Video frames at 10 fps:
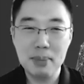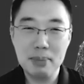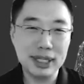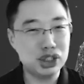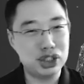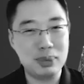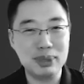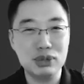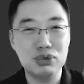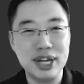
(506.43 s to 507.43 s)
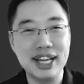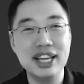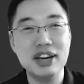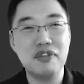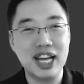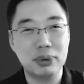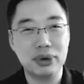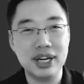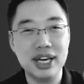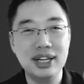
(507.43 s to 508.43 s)
But this chip isn't really
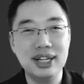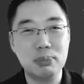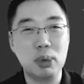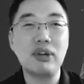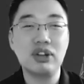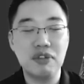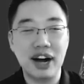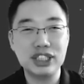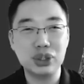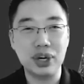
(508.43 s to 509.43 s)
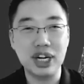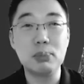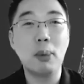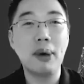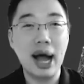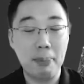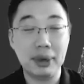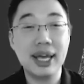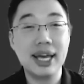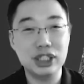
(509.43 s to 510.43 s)
available in the mobile device or in the mobile
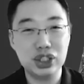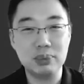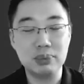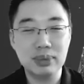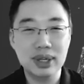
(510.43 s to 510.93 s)
application.